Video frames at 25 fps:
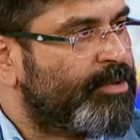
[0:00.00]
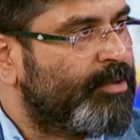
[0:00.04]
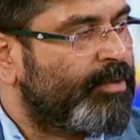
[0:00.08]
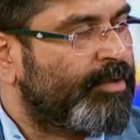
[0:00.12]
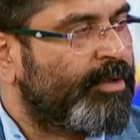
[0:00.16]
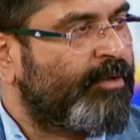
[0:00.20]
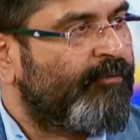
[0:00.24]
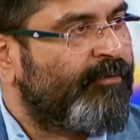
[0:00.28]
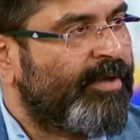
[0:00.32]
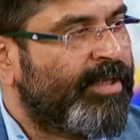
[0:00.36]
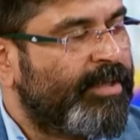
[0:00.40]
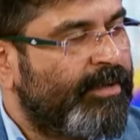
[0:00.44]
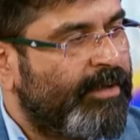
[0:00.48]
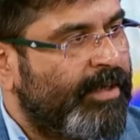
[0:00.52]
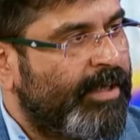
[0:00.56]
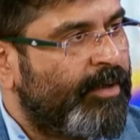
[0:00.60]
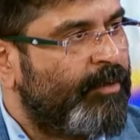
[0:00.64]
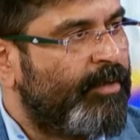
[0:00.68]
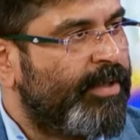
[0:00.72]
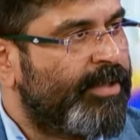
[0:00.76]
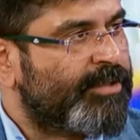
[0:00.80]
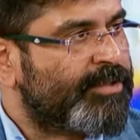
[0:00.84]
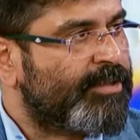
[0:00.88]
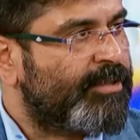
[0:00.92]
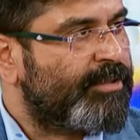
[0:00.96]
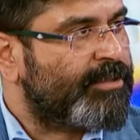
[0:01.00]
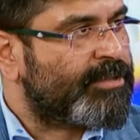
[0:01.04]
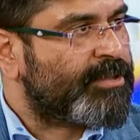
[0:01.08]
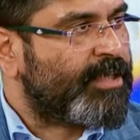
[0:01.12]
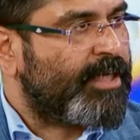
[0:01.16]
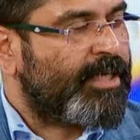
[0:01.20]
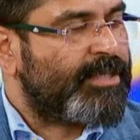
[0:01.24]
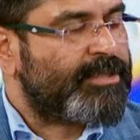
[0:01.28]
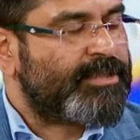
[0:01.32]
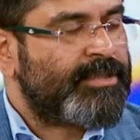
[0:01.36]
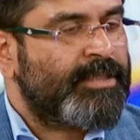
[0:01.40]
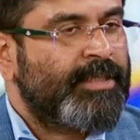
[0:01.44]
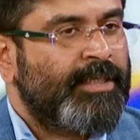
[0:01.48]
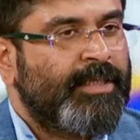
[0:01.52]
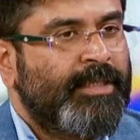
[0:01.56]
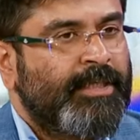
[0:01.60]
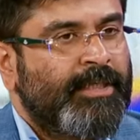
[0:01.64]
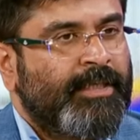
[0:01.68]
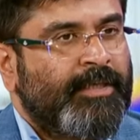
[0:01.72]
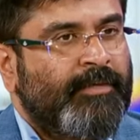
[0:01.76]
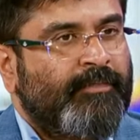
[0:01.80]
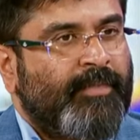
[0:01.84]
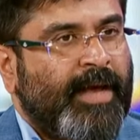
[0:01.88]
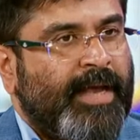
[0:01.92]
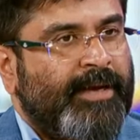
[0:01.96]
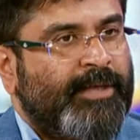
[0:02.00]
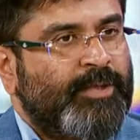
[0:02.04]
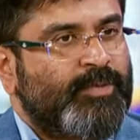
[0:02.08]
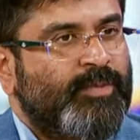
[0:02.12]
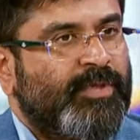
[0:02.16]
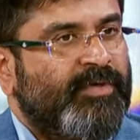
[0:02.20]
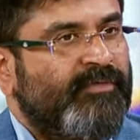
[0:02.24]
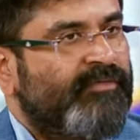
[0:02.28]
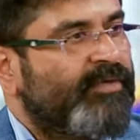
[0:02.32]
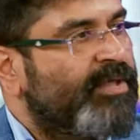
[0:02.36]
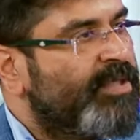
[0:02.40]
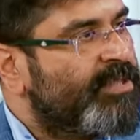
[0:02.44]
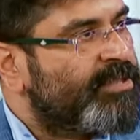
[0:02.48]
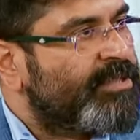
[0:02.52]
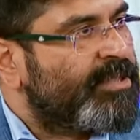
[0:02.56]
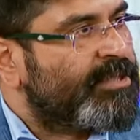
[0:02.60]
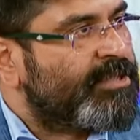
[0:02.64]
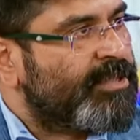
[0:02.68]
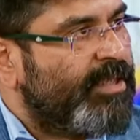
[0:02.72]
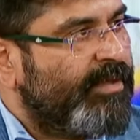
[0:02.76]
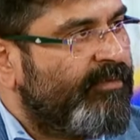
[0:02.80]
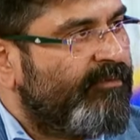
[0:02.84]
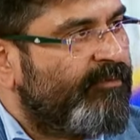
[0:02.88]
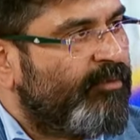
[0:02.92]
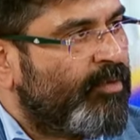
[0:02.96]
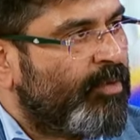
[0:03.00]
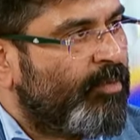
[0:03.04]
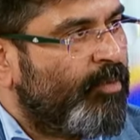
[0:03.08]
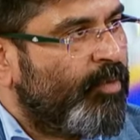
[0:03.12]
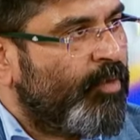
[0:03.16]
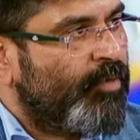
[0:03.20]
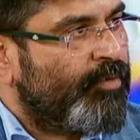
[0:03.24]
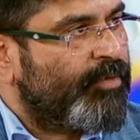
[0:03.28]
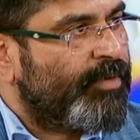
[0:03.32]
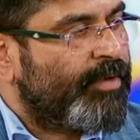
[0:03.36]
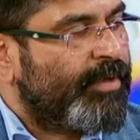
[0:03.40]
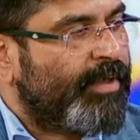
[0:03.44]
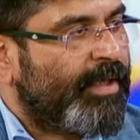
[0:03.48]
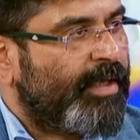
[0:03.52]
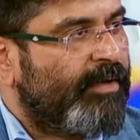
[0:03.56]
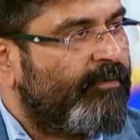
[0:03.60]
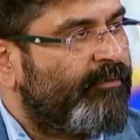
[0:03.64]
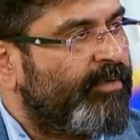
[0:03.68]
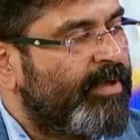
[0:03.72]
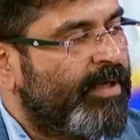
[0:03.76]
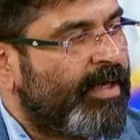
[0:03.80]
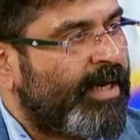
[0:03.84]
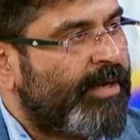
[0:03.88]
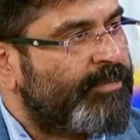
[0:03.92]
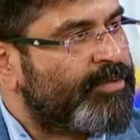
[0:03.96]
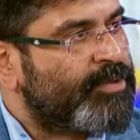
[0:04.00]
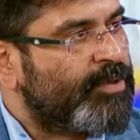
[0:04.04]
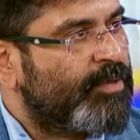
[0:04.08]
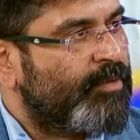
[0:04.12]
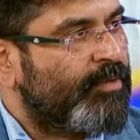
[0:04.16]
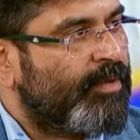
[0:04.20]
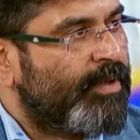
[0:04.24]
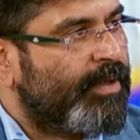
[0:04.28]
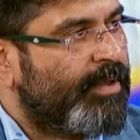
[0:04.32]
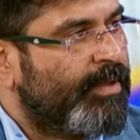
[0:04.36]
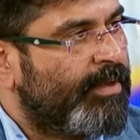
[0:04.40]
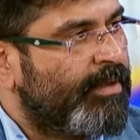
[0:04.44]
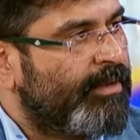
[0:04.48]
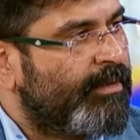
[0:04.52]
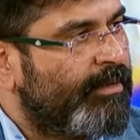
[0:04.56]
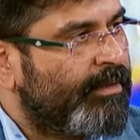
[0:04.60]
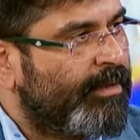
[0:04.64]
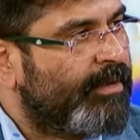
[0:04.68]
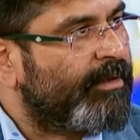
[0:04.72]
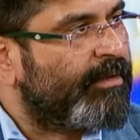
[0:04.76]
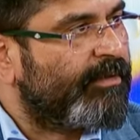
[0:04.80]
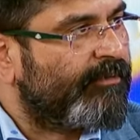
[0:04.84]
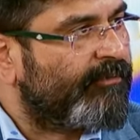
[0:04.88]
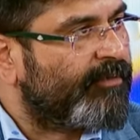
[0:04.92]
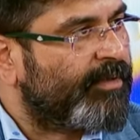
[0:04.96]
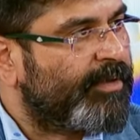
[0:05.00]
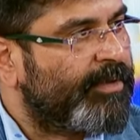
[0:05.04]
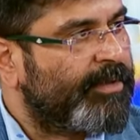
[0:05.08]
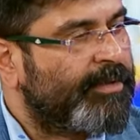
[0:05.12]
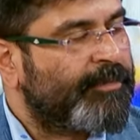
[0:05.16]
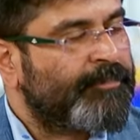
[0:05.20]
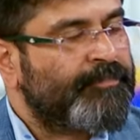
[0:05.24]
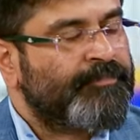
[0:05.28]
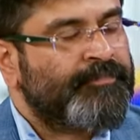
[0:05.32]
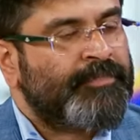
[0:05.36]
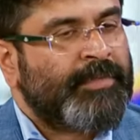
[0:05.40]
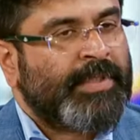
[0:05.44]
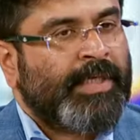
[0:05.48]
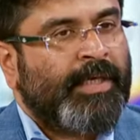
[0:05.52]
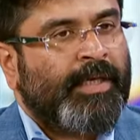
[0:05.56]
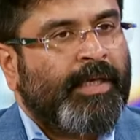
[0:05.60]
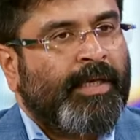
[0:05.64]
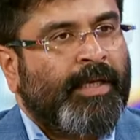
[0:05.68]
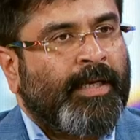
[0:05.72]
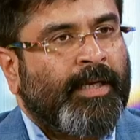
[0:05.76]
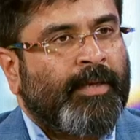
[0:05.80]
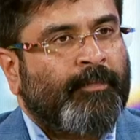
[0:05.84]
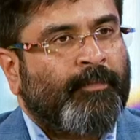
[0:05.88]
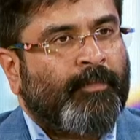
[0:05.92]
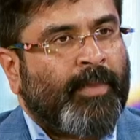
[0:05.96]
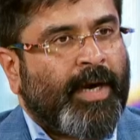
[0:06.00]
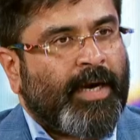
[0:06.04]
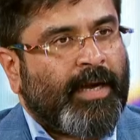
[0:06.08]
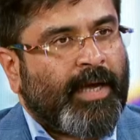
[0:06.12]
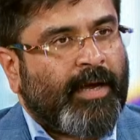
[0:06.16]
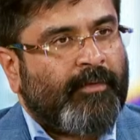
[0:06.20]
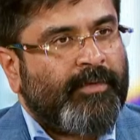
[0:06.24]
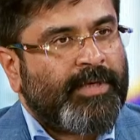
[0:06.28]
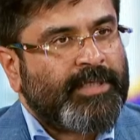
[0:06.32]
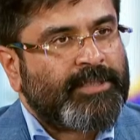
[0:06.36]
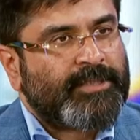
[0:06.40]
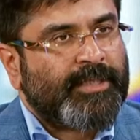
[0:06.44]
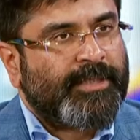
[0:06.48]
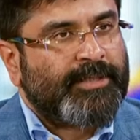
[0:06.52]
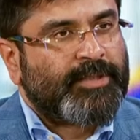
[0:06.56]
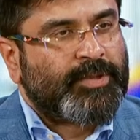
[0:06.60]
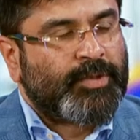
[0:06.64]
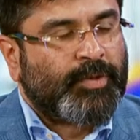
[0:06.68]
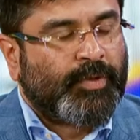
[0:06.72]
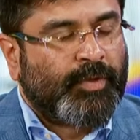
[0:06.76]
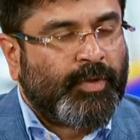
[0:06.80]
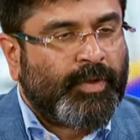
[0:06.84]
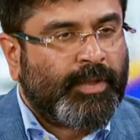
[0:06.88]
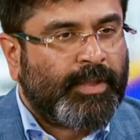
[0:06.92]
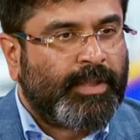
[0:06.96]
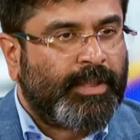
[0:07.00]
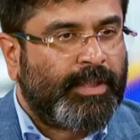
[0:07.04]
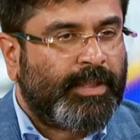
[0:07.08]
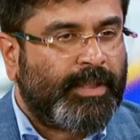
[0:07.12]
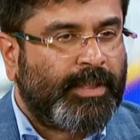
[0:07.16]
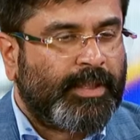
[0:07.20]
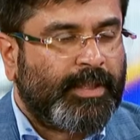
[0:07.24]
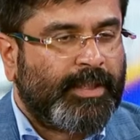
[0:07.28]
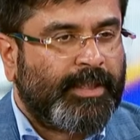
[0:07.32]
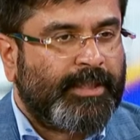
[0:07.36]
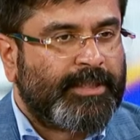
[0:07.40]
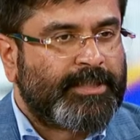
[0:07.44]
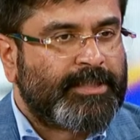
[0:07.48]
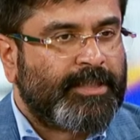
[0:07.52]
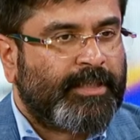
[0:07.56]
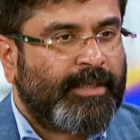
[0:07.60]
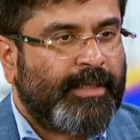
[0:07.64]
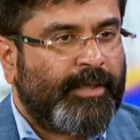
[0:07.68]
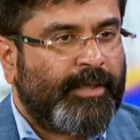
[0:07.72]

So right. the way the regulation is cast, management fee is the same for both, and we are absolutely indifferent. Sure. But having said so, uh, it's a